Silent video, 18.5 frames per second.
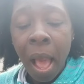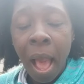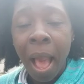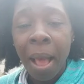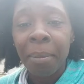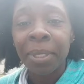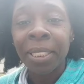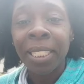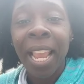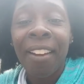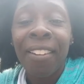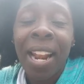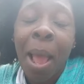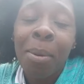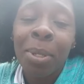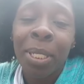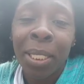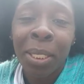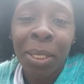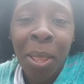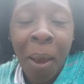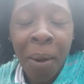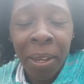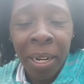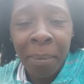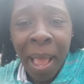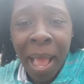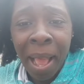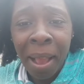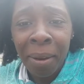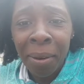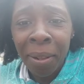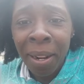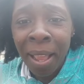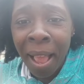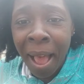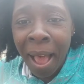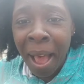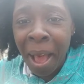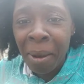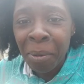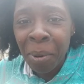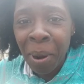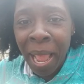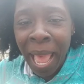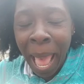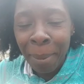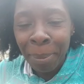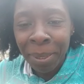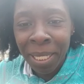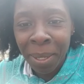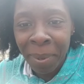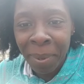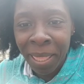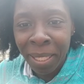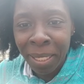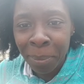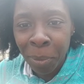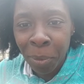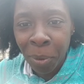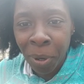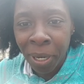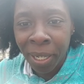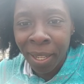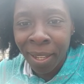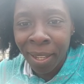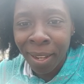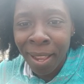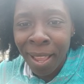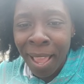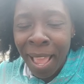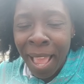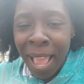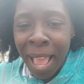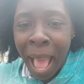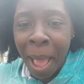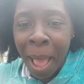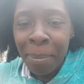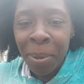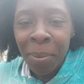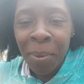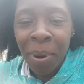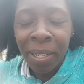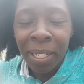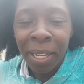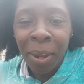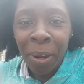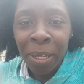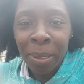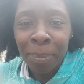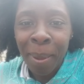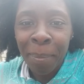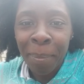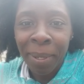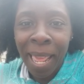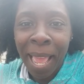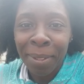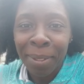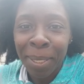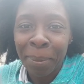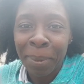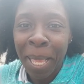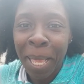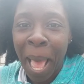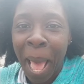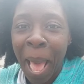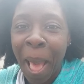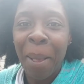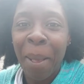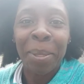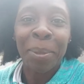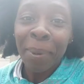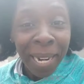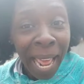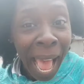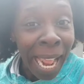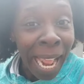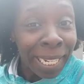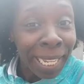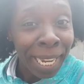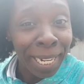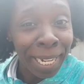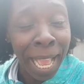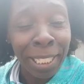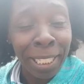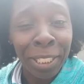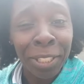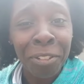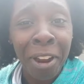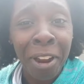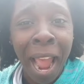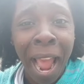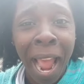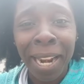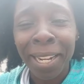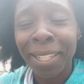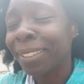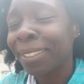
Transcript: Sharon, I was just talking about what happened to me this morning. I be wanting to curse people out sometimes, but I didn't. I just cried